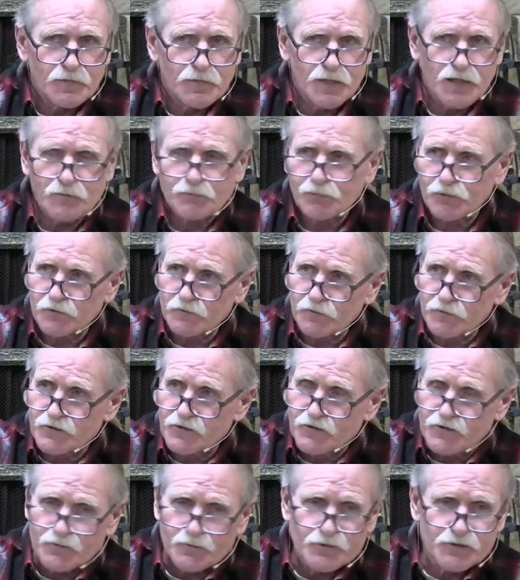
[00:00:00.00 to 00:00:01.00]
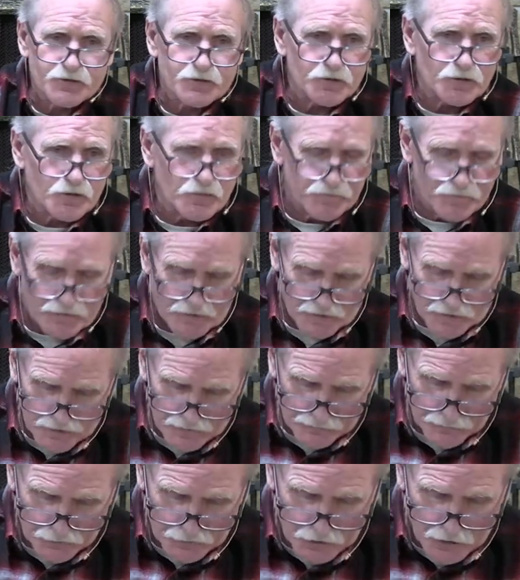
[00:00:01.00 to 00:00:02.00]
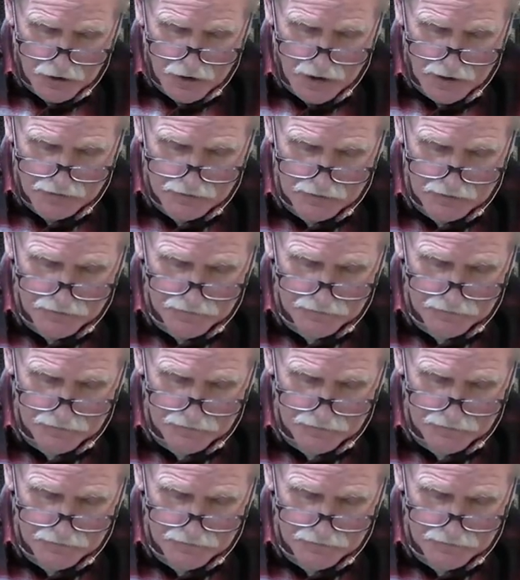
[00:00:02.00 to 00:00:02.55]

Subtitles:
That privilege is reserved for God.